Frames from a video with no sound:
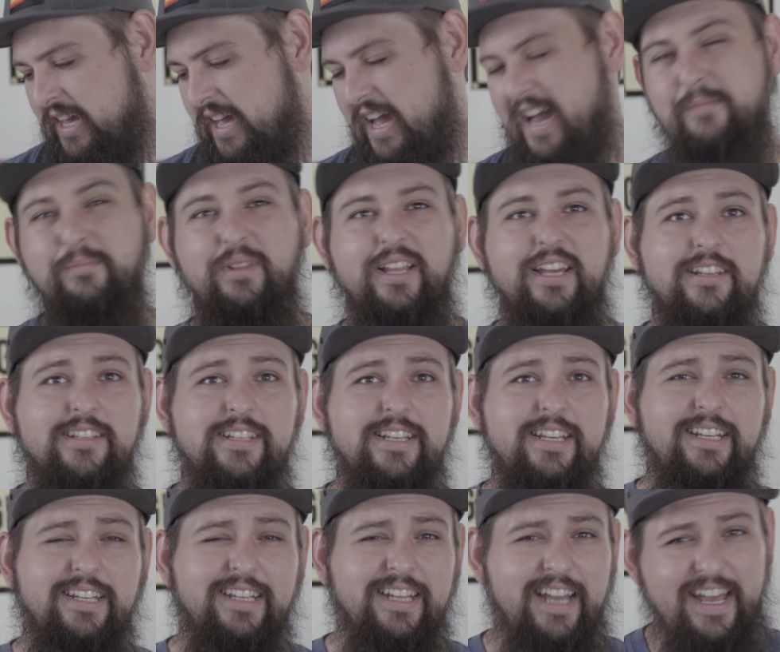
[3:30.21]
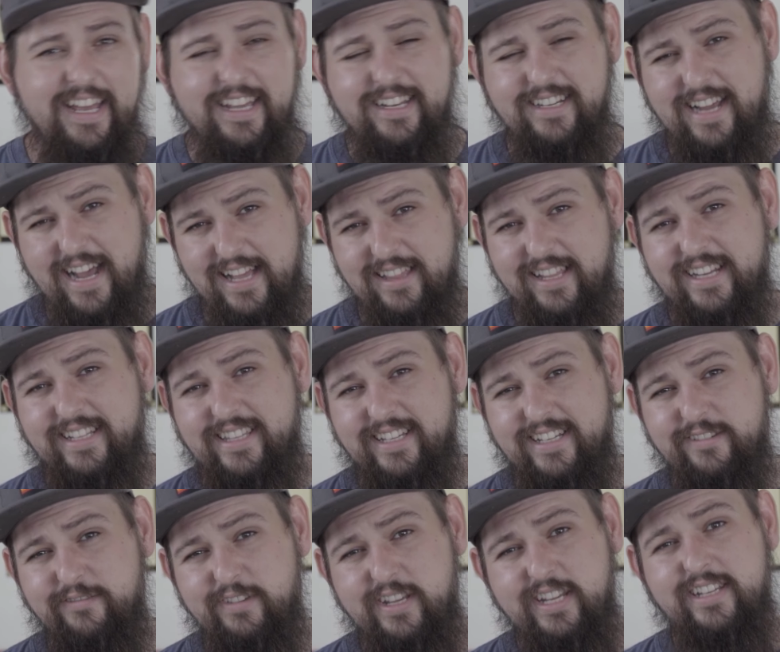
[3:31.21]
I'm lazy, and I like the
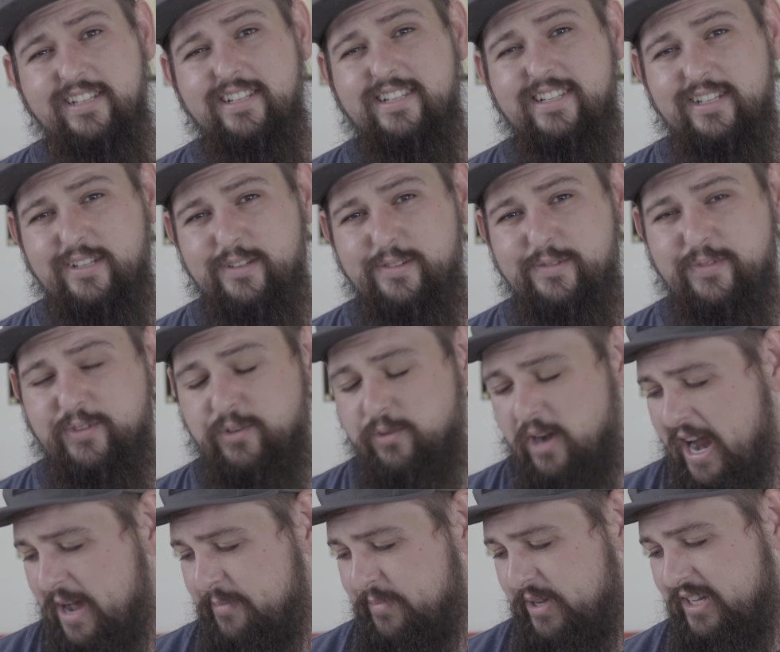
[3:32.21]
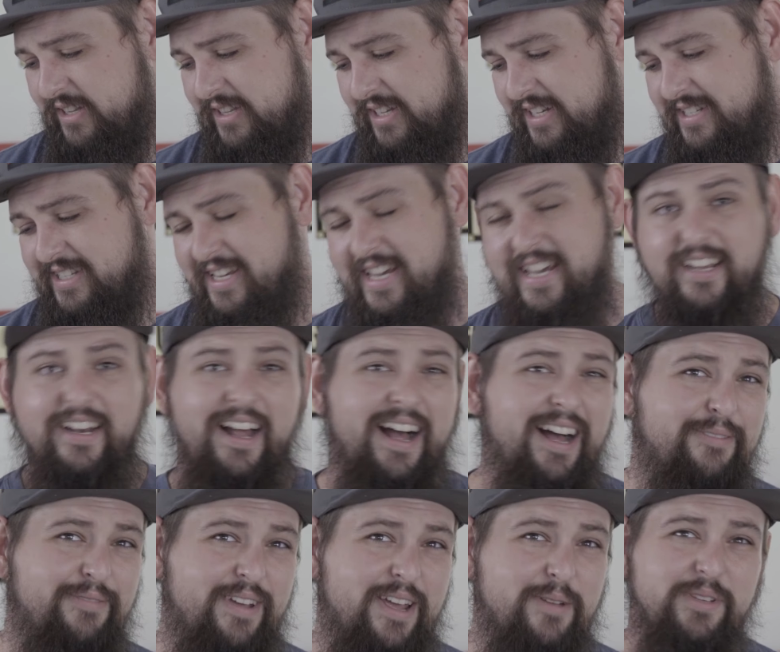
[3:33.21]
convenience of grabbing this kit
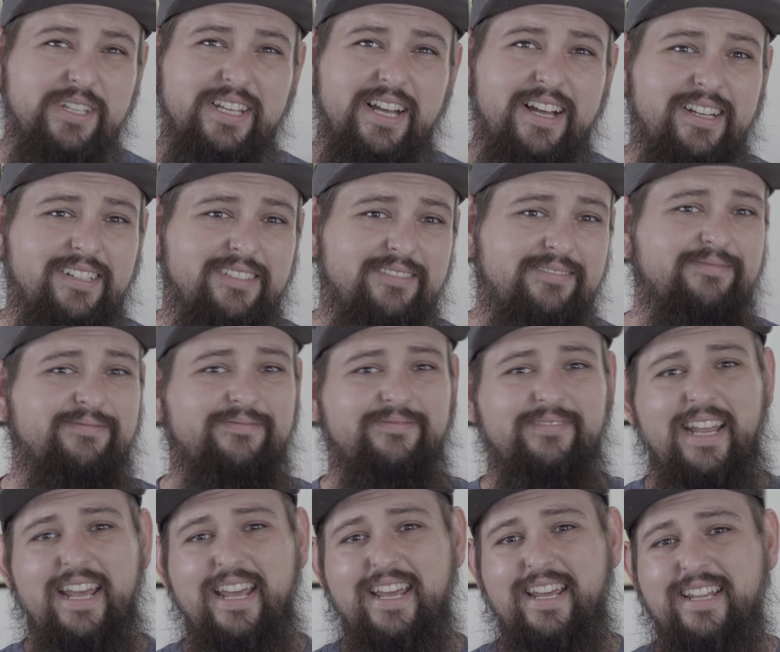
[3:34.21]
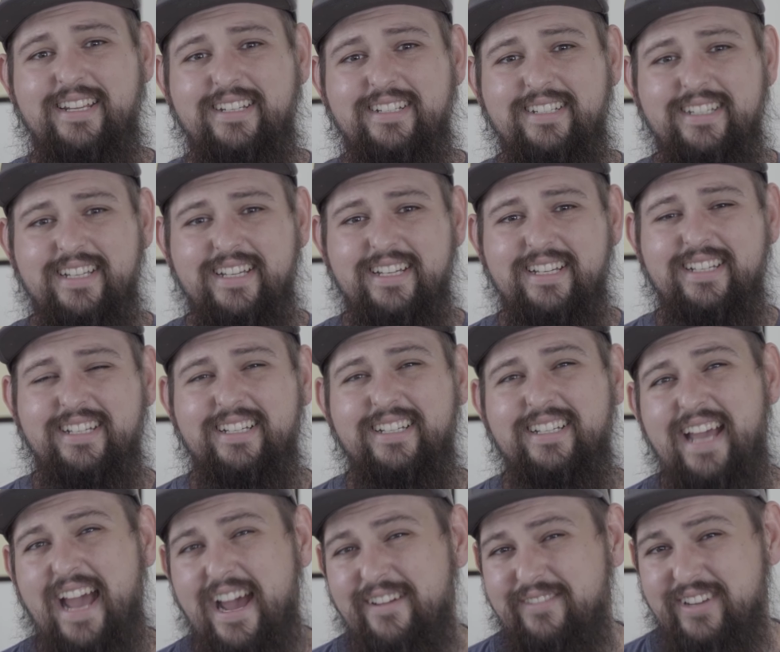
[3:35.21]
off Amazon and
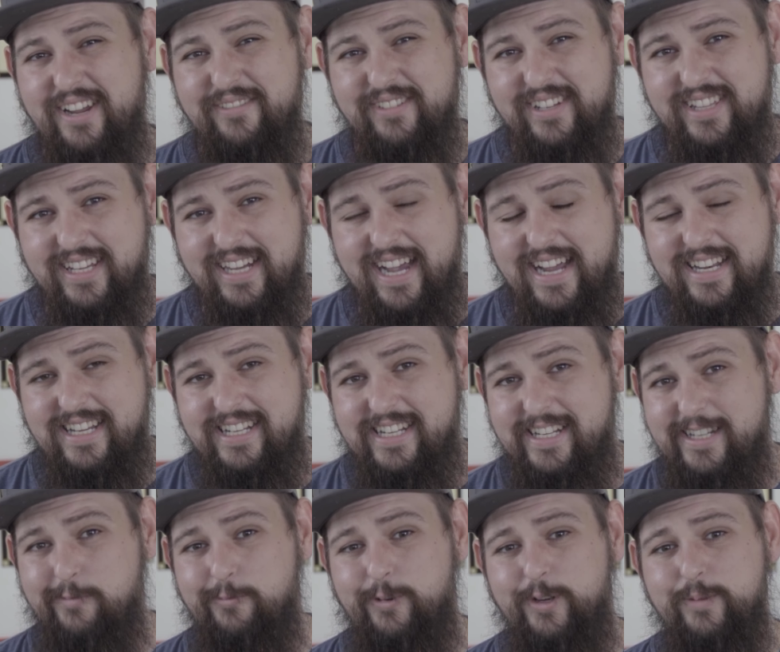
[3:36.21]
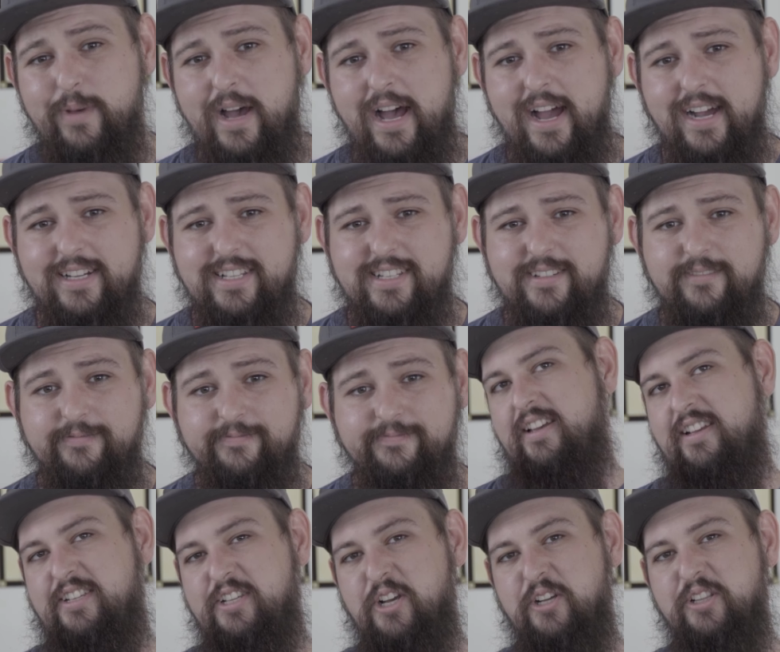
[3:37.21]
having everything I needed in one box.
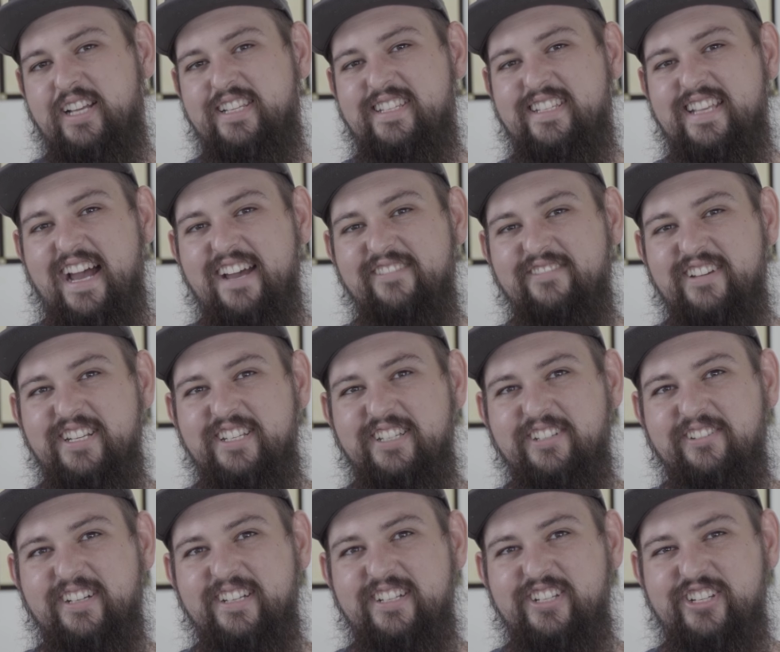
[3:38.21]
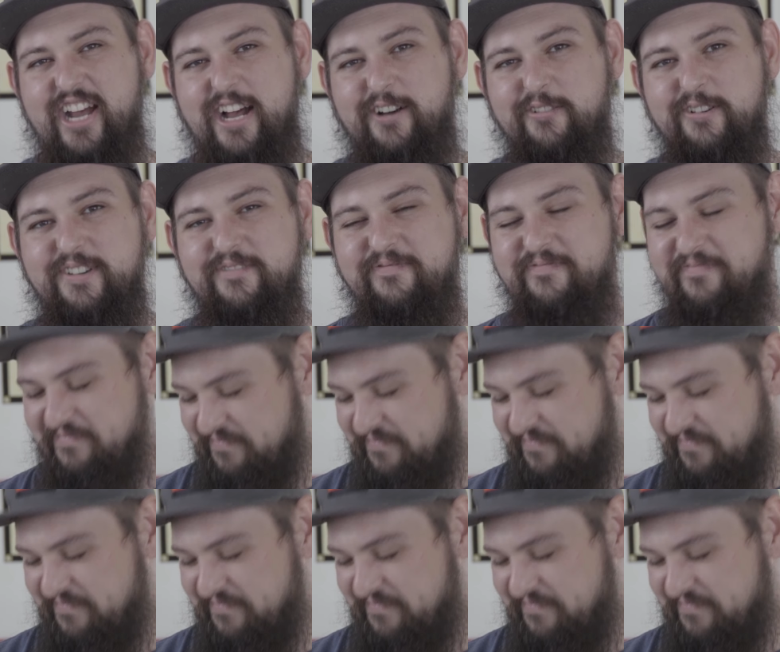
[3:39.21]
So let's dive into it, shall we?